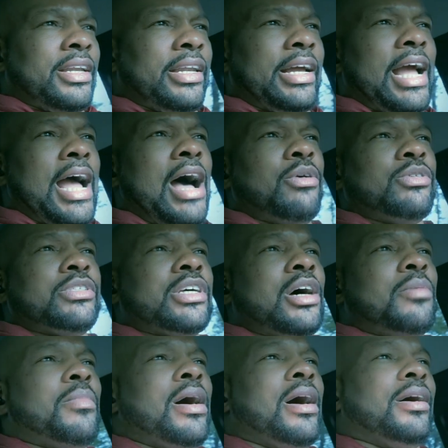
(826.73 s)
The guy was
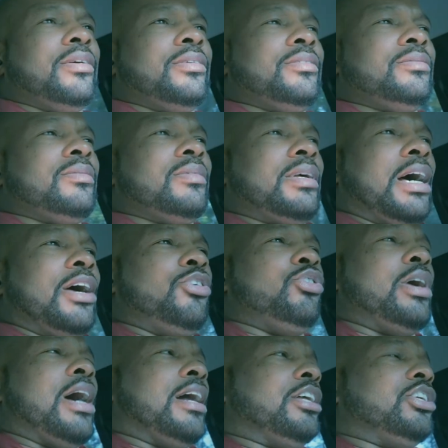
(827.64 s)
talking about
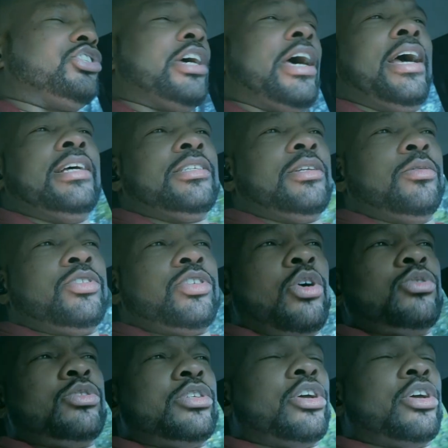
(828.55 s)
you got to change the social